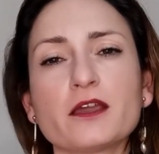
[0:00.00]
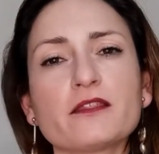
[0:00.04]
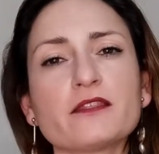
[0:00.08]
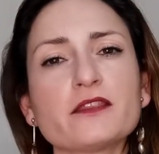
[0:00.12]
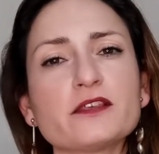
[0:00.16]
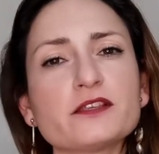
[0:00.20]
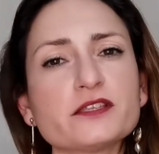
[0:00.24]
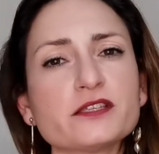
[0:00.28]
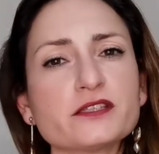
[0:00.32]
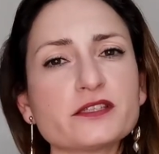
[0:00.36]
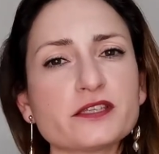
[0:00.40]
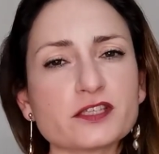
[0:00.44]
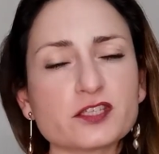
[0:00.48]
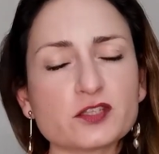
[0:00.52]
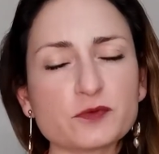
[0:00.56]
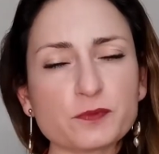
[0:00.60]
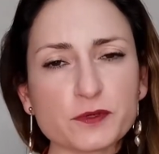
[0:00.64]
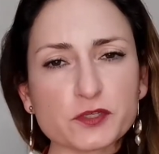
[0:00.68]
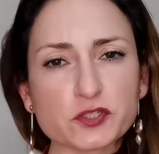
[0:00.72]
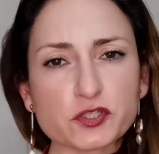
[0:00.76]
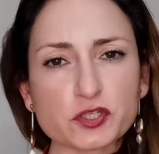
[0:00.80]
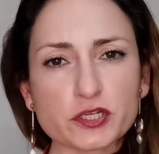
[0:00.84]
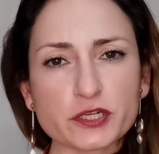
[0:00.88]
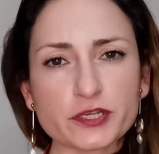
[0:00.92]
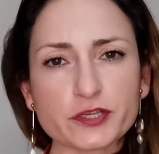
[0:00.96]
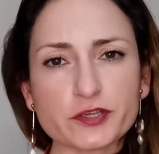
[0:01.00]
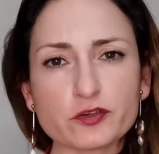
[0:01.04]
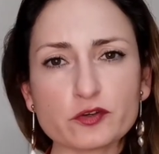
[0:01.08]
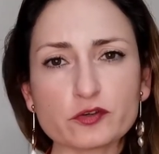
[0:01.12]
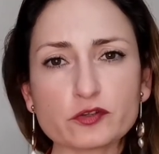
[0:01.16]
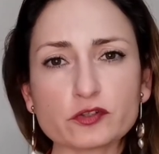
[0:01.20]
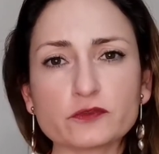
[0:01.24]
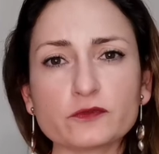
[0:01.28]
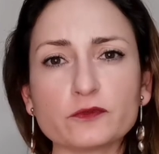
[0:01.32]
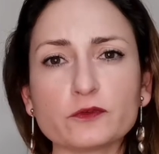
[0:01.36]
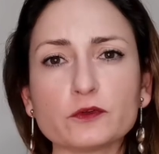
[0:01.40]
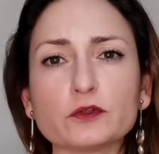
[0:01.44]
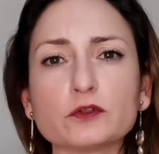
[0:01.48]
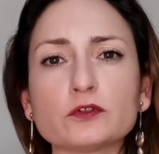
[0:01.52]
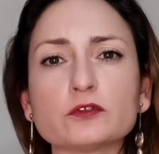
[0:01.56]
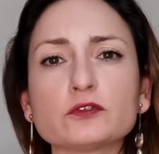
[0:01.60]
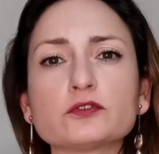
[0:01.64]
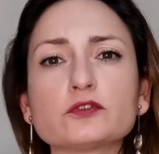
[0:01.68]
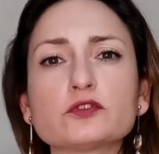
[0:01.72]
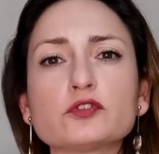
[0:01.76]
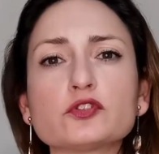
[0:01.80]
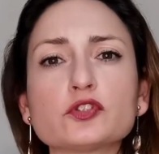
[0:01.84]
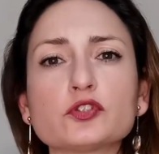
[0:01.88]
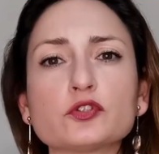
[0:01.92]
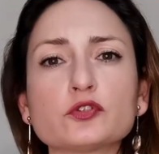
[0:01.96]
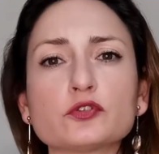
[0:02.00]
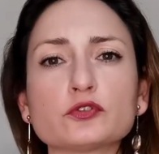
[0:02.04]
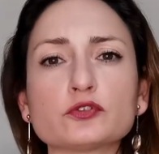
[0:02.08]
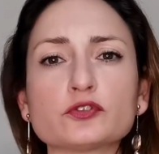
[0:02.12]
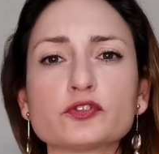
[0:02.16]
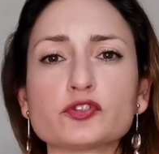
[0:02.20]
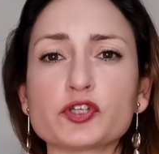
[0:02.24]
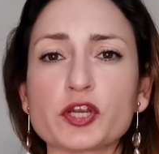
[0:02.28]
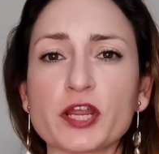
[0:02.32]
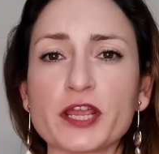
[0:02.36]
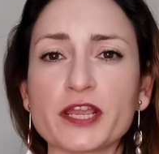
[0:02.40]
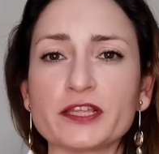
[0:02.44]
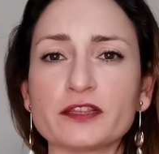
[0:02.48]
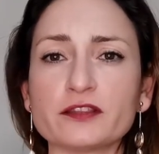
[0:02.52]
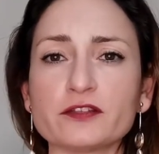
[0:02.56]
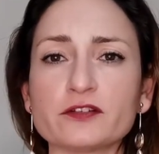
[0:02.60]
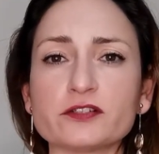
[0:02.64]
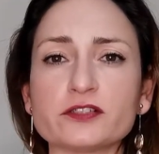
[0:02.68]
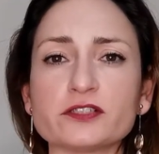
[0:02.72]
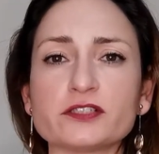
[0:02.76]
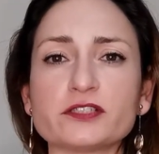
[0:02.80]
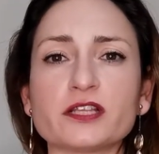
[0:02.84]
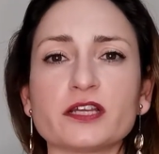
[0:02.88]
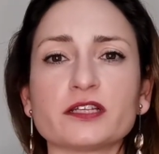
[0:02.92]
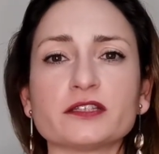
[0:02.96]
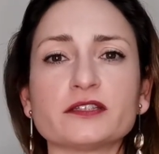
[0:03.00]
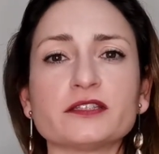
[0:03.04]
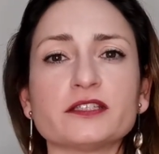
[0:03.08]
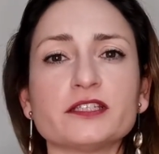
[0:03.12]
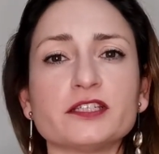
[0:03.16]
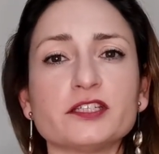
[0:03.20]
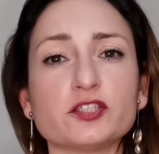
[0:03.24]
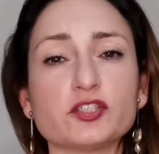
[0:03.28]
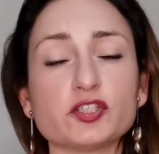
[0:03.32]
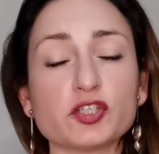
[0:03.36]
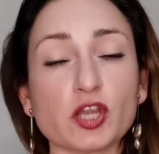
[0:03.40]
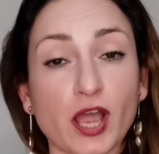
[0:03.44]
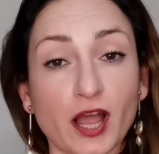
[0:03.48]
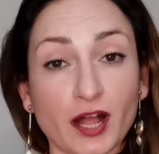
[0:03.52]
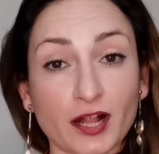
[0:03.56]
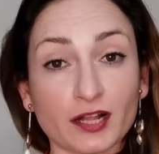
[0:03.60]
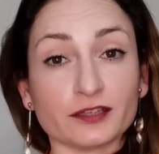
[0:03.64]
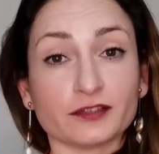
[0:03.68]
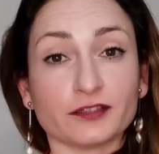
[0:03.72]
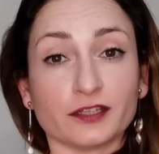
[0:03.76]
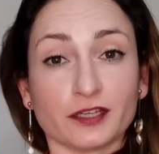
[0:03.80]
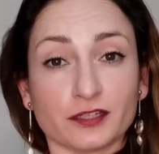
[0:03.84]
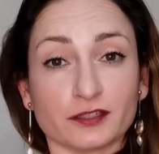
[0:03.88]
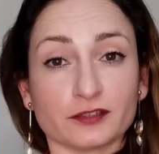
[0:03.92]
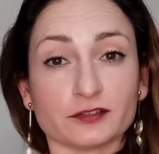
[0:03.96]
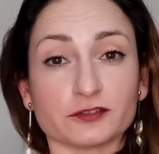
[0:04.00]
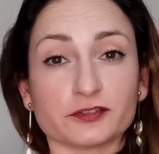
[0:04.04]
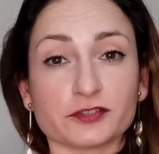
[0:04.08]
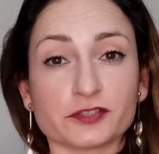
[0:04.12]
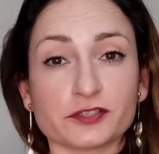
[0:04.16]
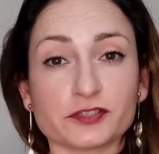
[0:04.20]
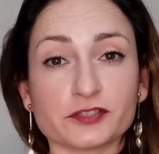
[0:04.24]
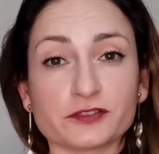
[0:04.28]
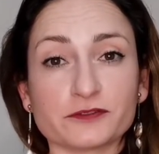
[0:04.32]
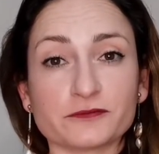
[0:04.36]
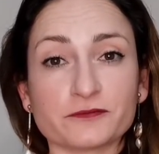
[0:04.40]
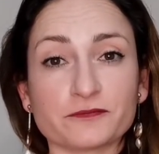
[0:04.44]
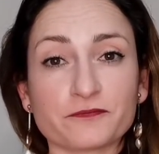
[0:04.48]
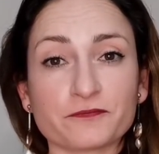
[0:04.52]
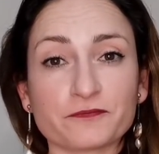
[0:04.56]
This is especially useful to trainers that teach adults.